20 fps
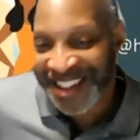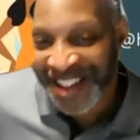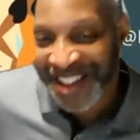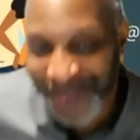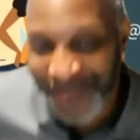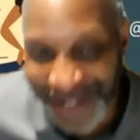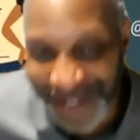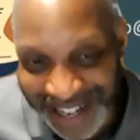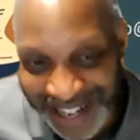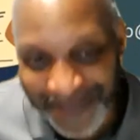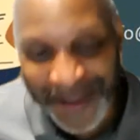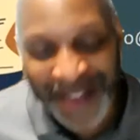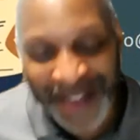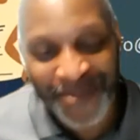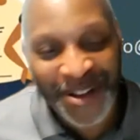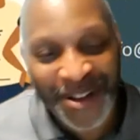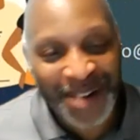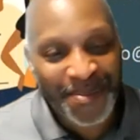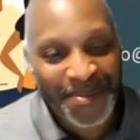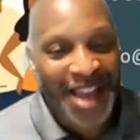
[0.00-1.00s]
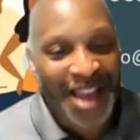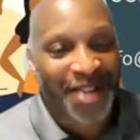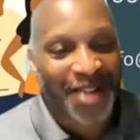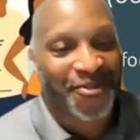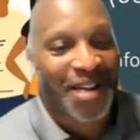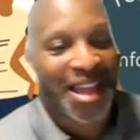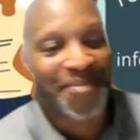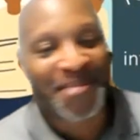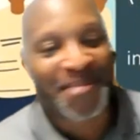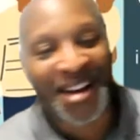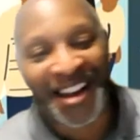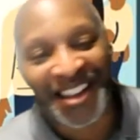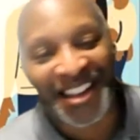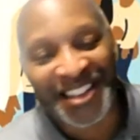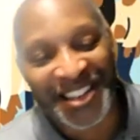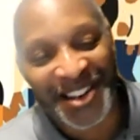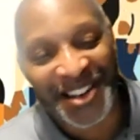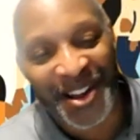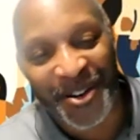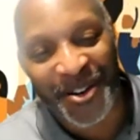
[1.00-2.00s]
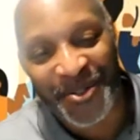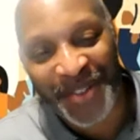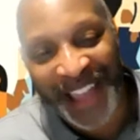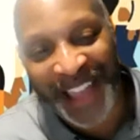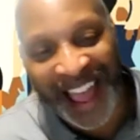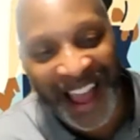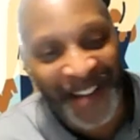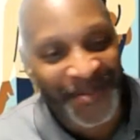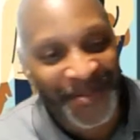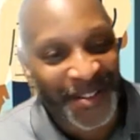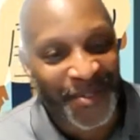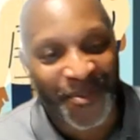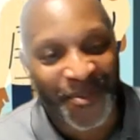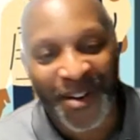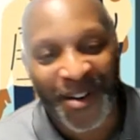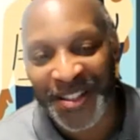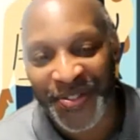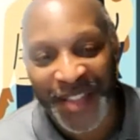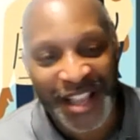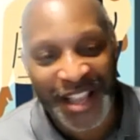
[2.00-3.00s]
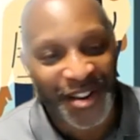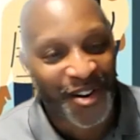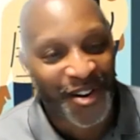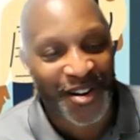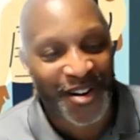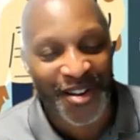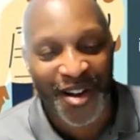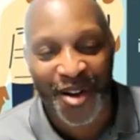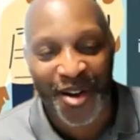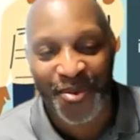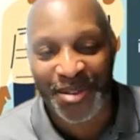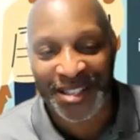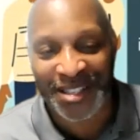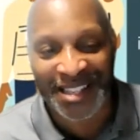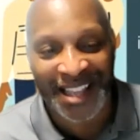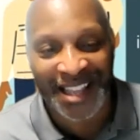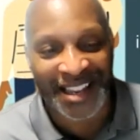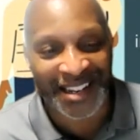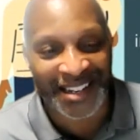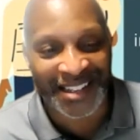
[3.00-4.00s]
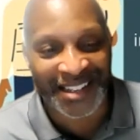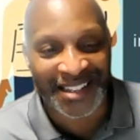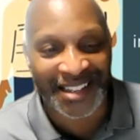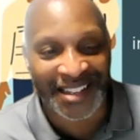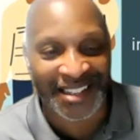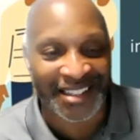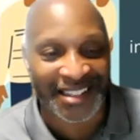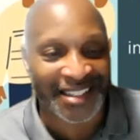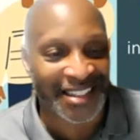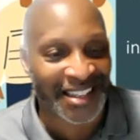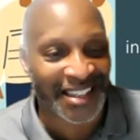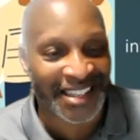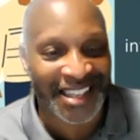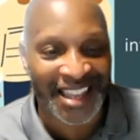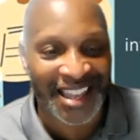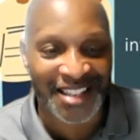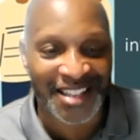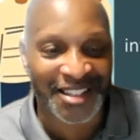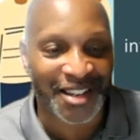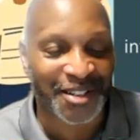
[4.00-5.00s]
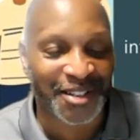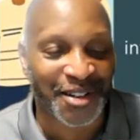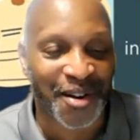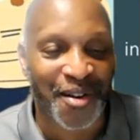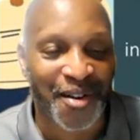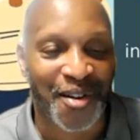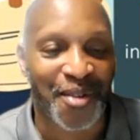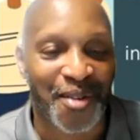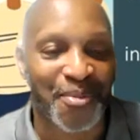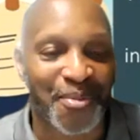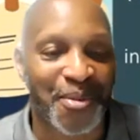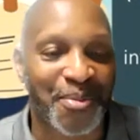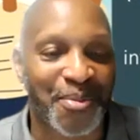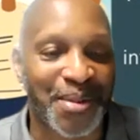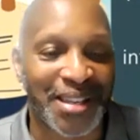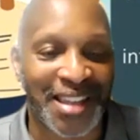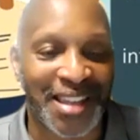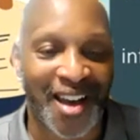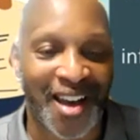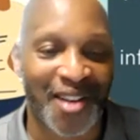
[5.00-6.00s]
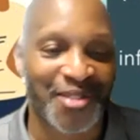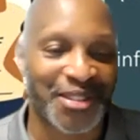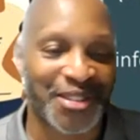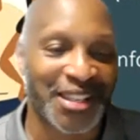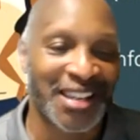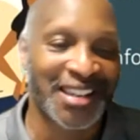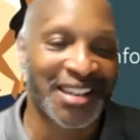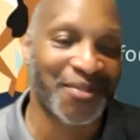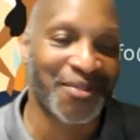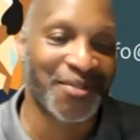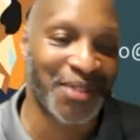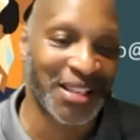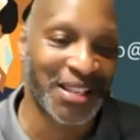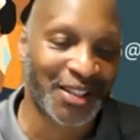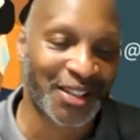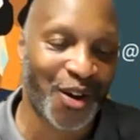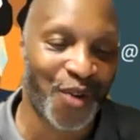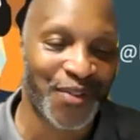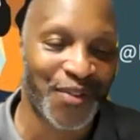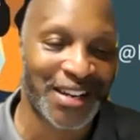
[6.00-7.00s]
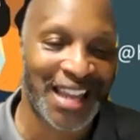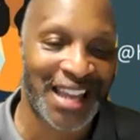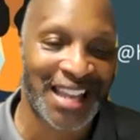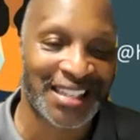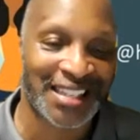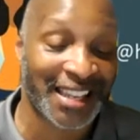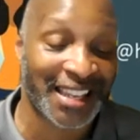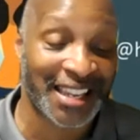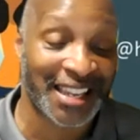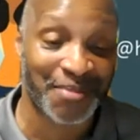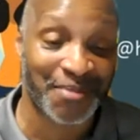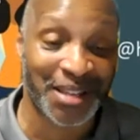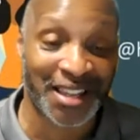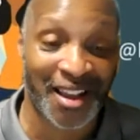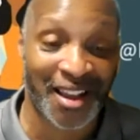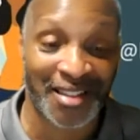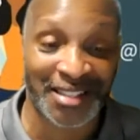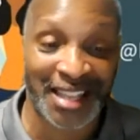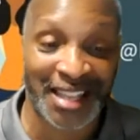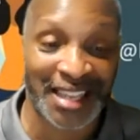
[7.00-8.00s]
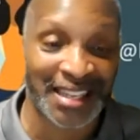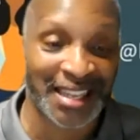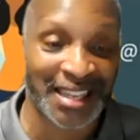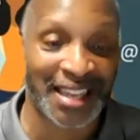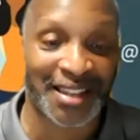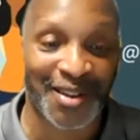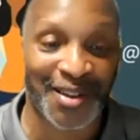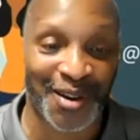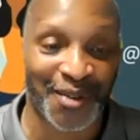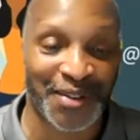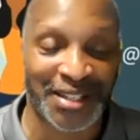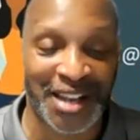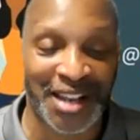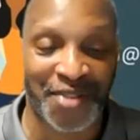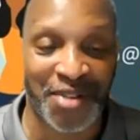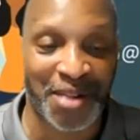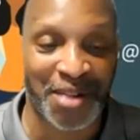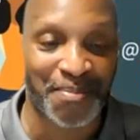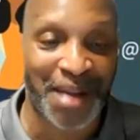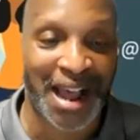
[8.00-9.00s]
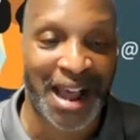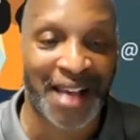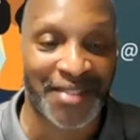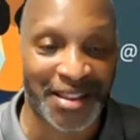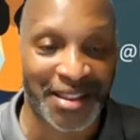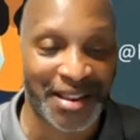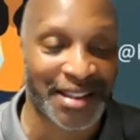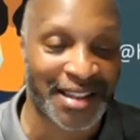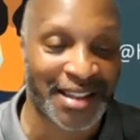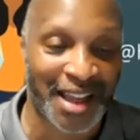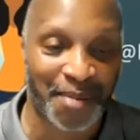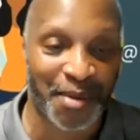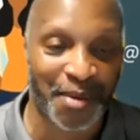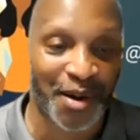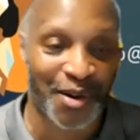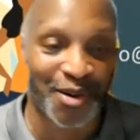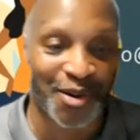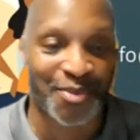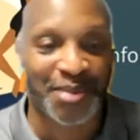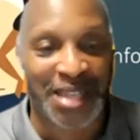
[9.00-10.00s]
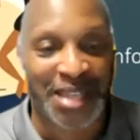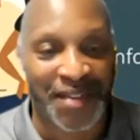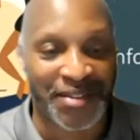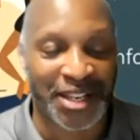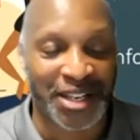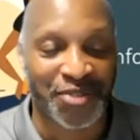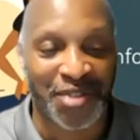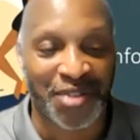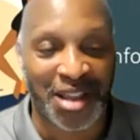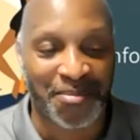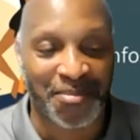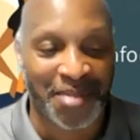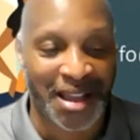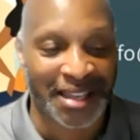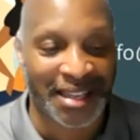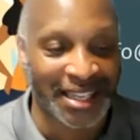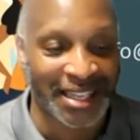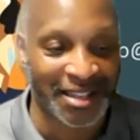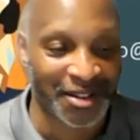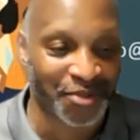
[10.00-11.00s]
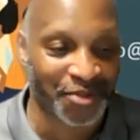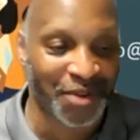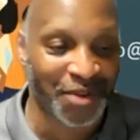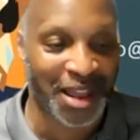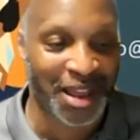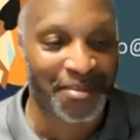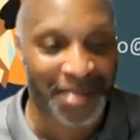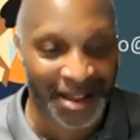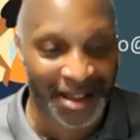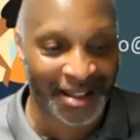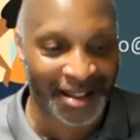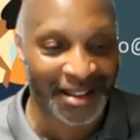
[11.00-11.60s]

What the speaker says: Well, what about grandma? One of the things early on was saying, look, the kids are terrible because when it's COVID-19, because they can get COVID, don't really bother them, they come home and give it to grandma and kill grandma.